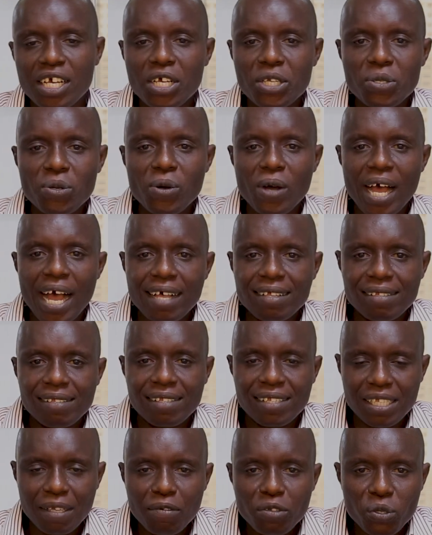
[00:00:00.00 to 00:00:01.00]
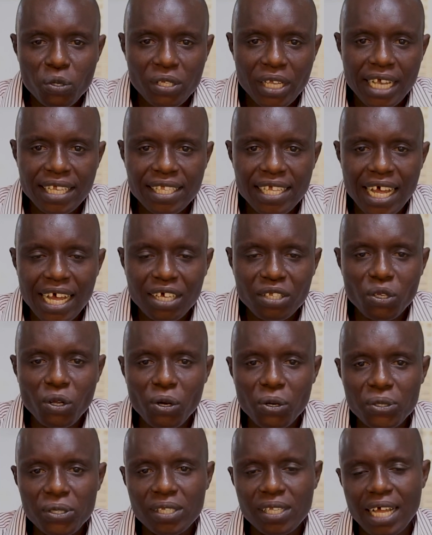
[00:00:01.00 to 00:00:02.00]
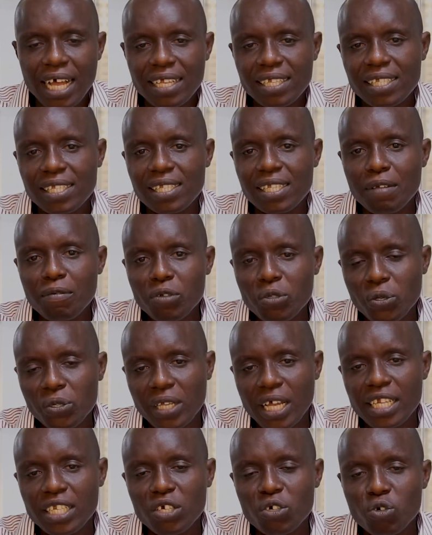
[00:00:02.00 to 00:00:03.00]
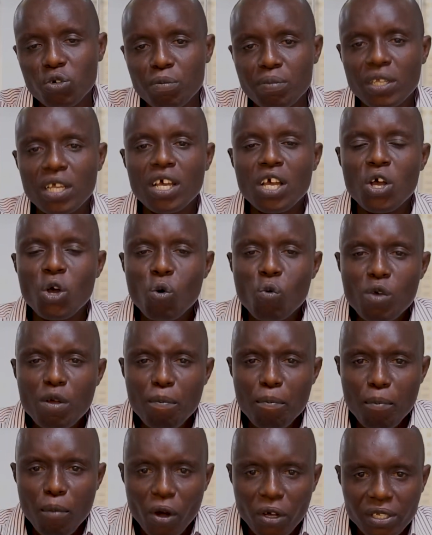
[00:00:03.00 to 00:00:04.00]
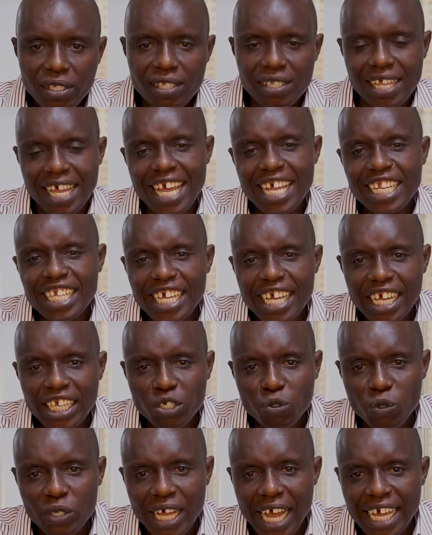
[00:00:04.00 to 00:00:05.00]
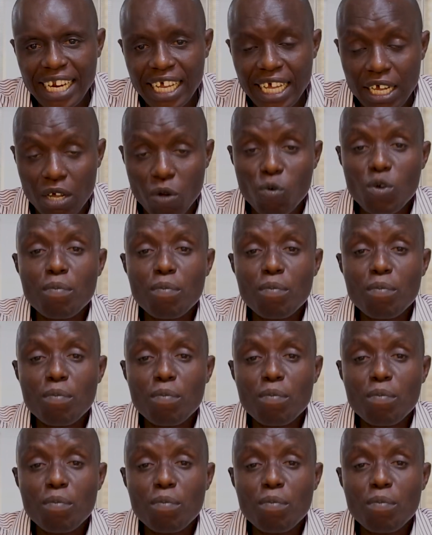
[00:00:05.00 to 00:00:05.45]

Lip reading: So as civil society actors, as civil society groups, we must engage with INEC.